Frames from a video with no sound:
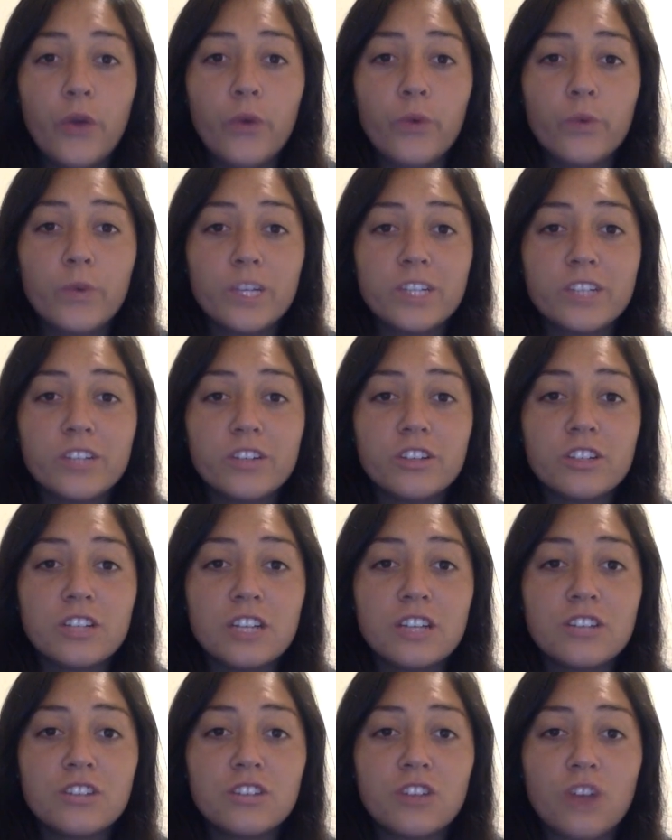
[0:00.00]
Research
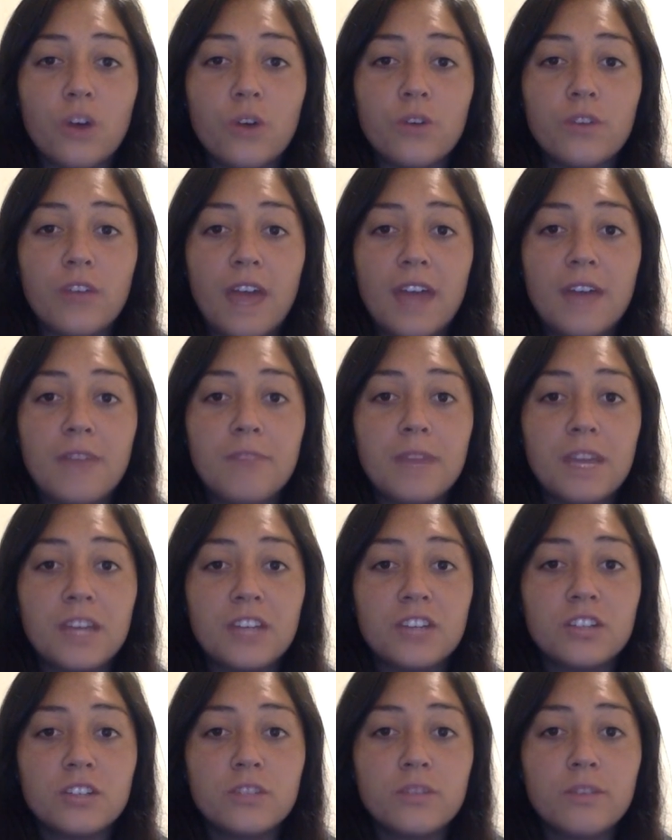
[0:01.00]
has shown that in
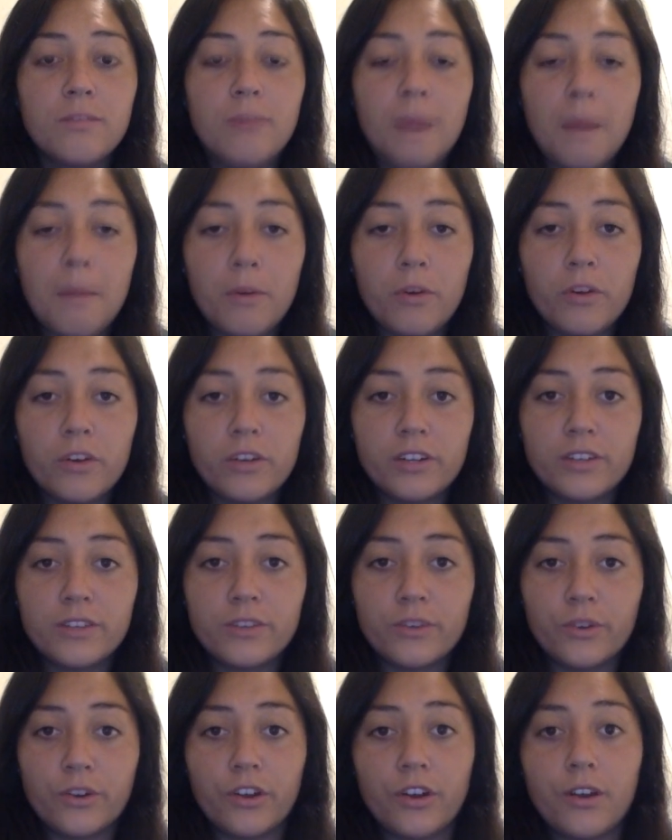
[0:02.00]
patients with bipolar
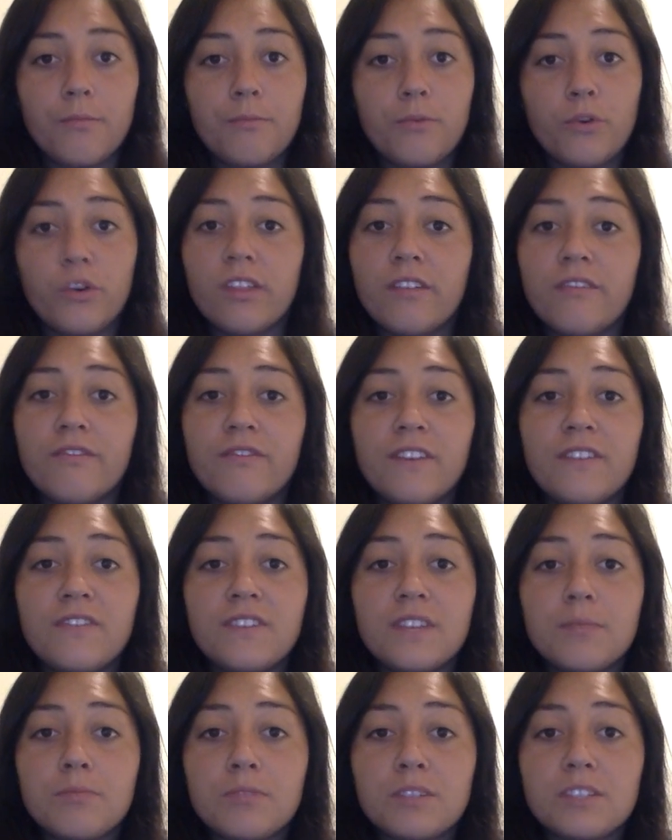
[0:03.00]
disorder, more than
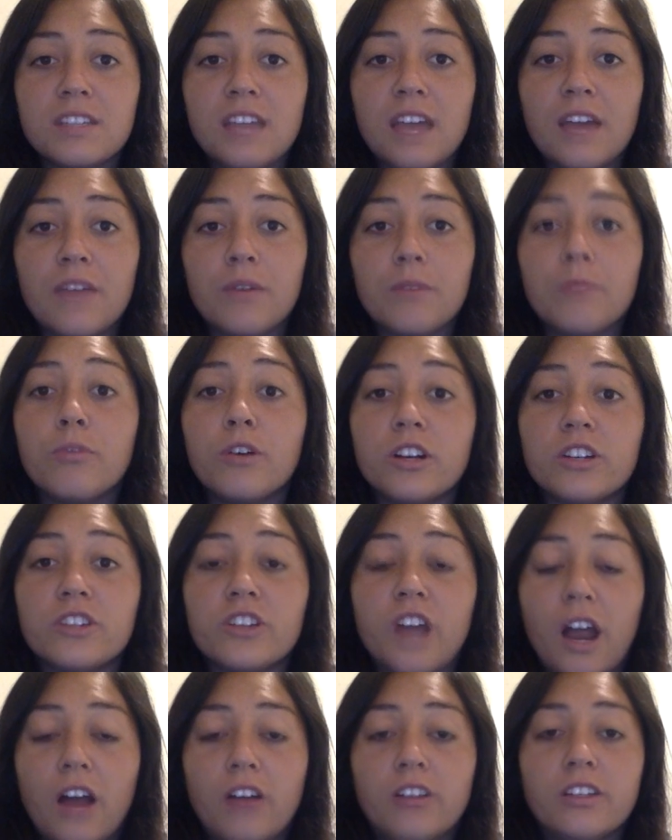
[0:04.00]
50% report
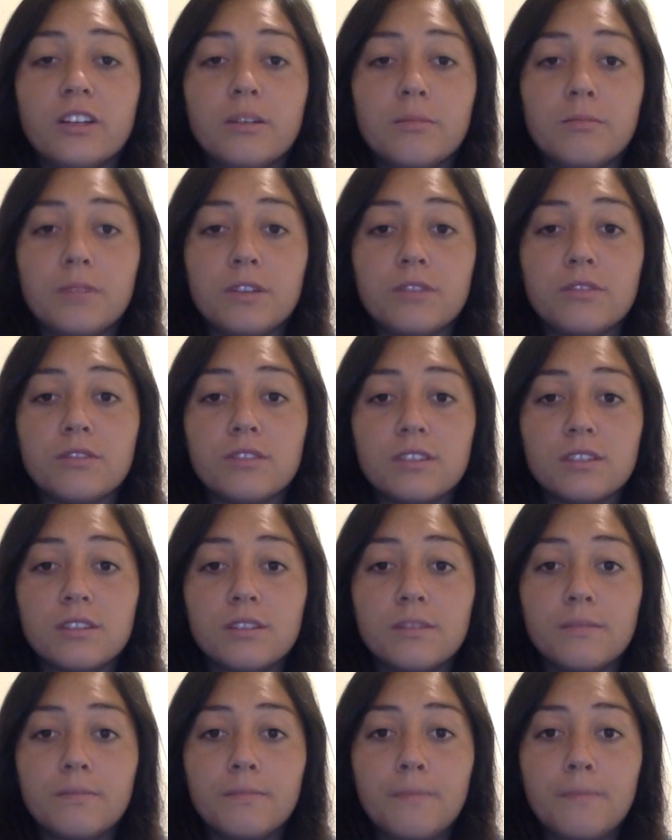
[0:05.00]
childhood abuse.